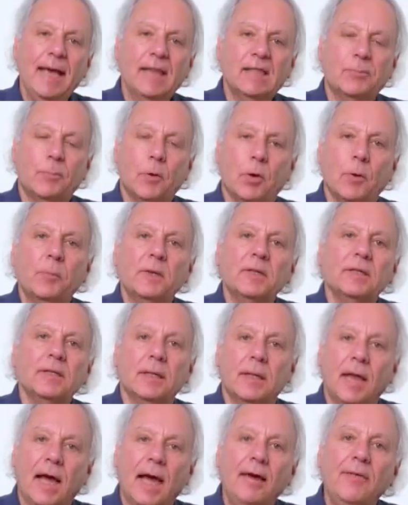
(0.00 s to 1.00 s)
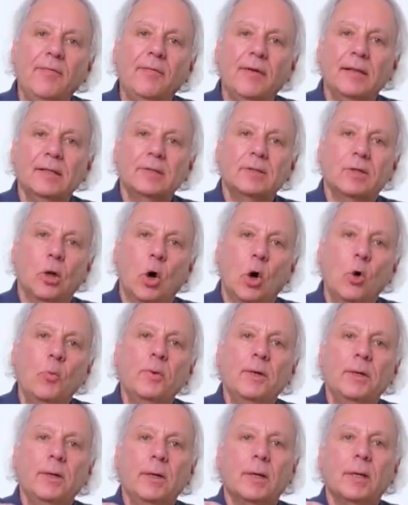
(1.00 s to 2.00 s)
Its purpose in life is to
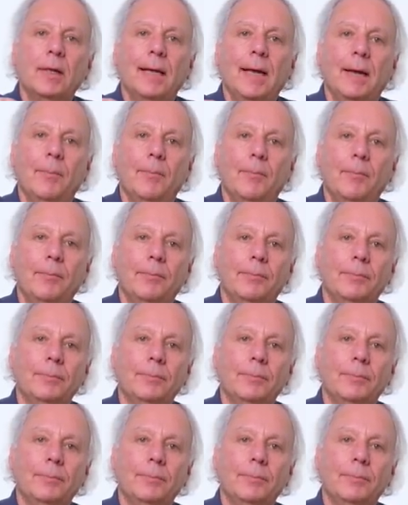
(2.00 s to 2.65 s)
open a clam.